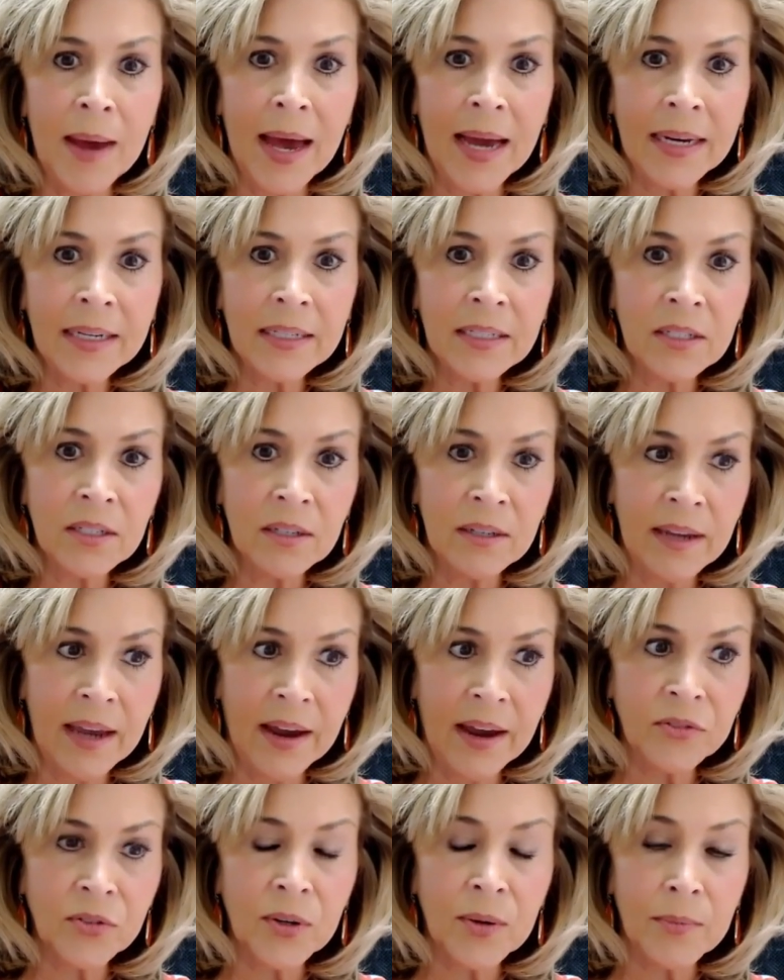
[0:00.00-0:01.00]
back
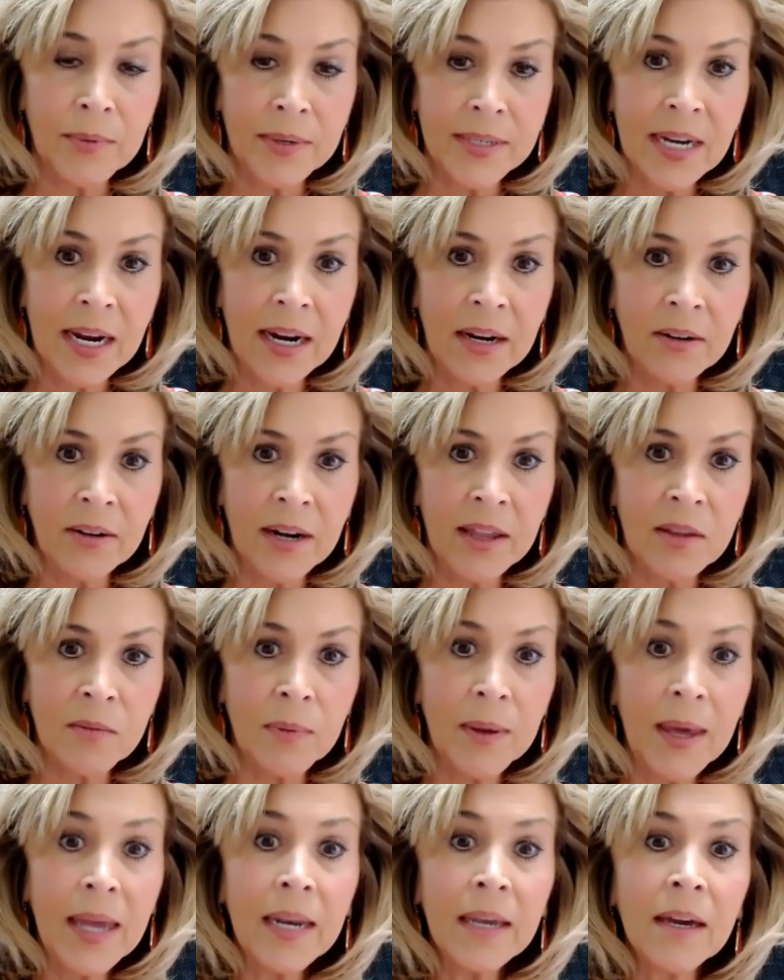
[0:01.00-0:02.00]
after he retired at the
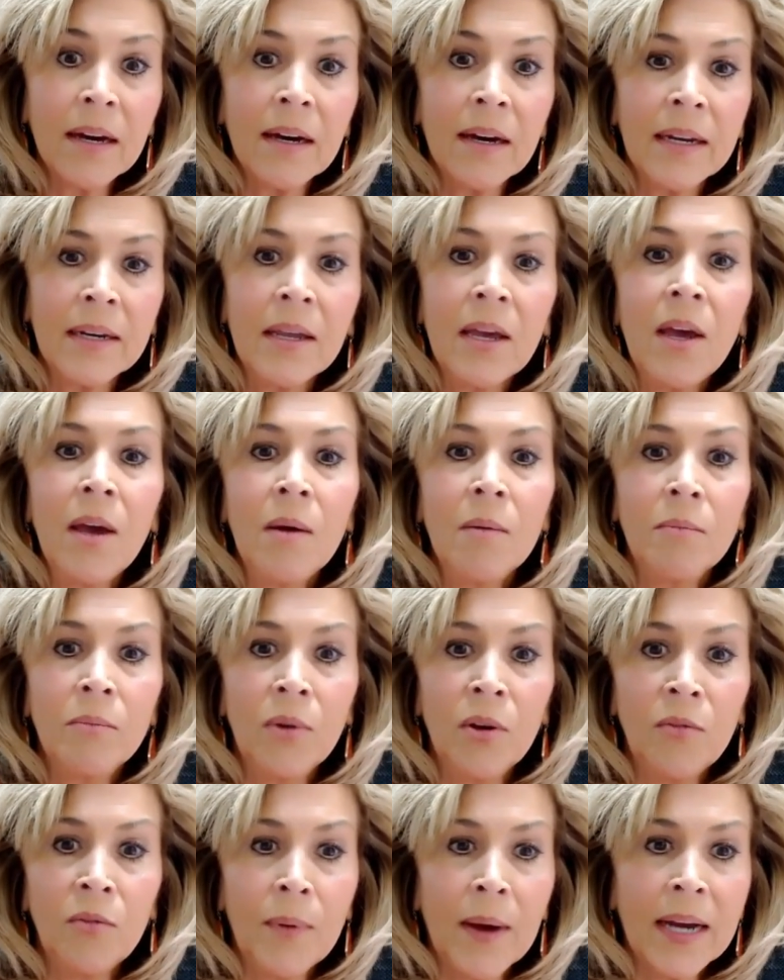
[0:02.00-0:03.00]
Pentagon,
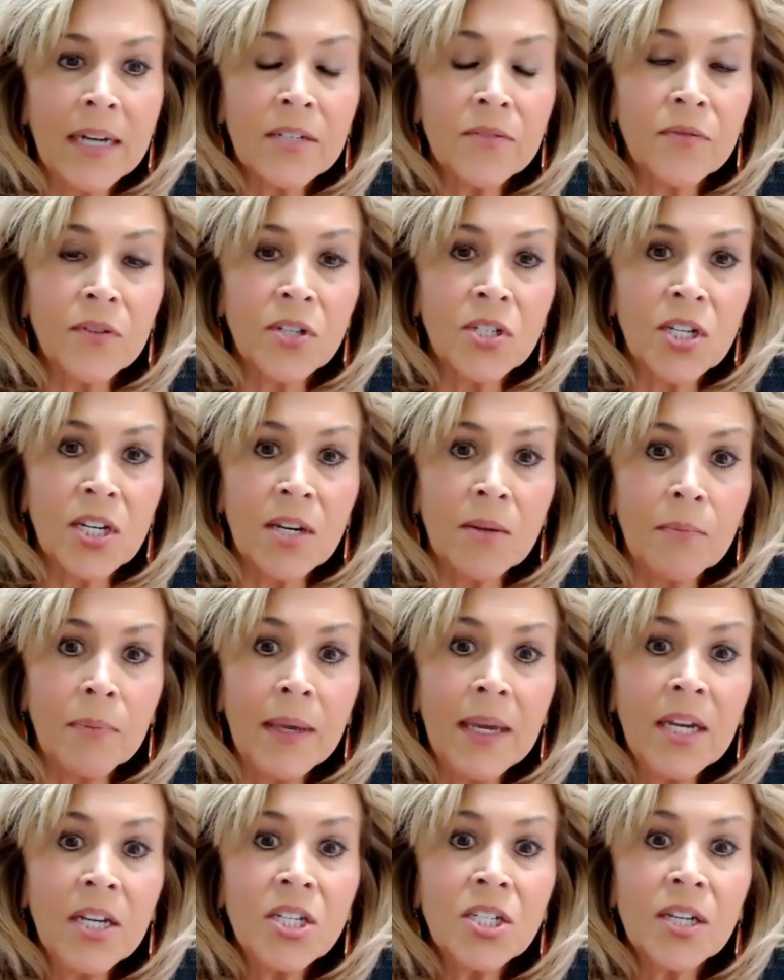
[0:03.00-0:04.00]
moved back to Virginia
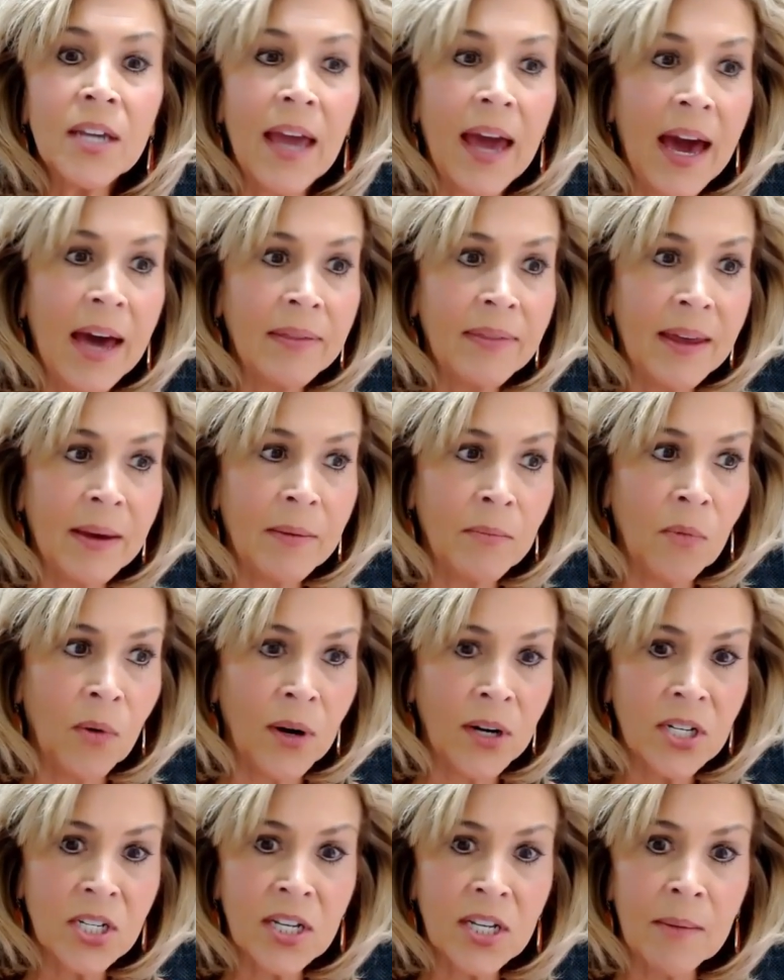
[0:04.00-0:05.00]
Beach, had that
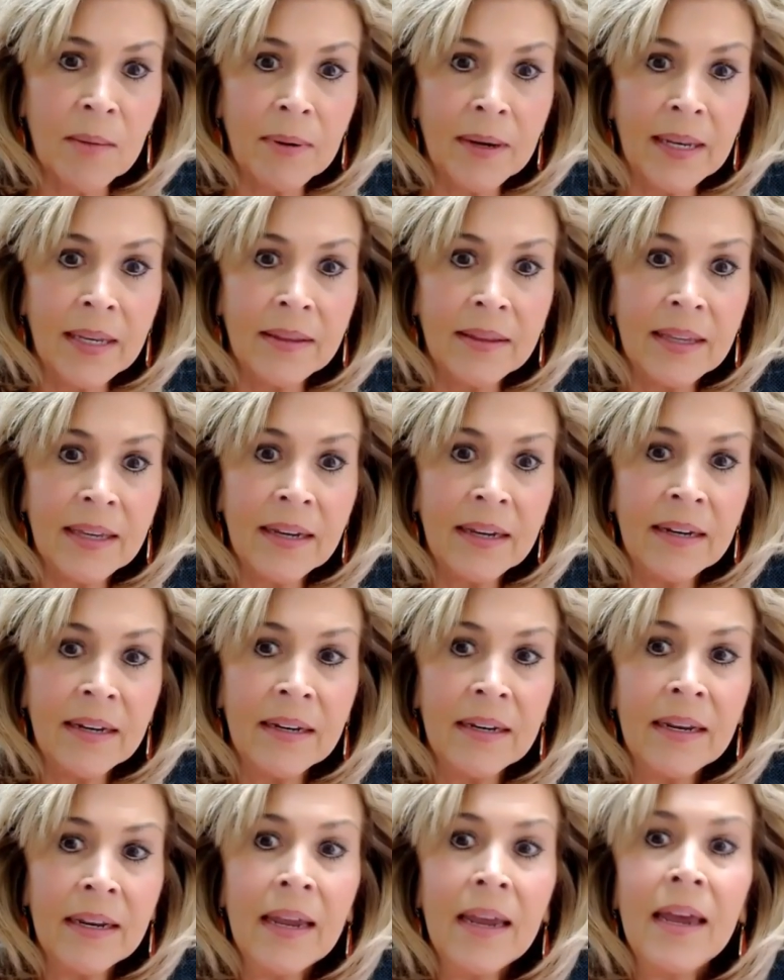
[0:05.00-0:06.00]
mortgage company
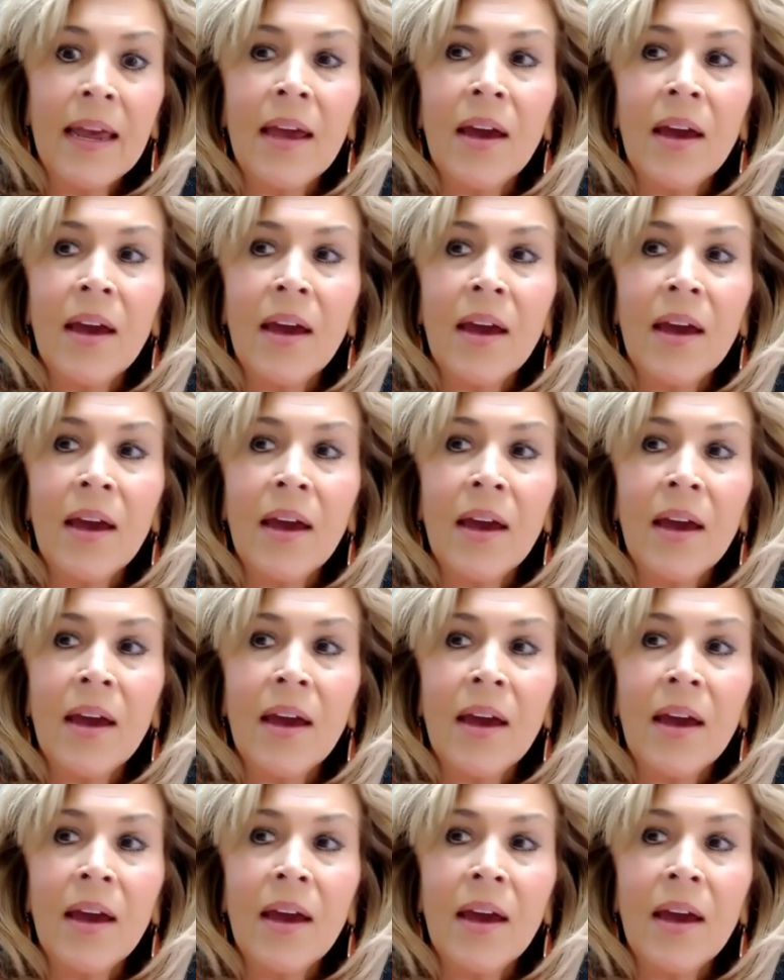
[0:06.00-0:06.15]
then.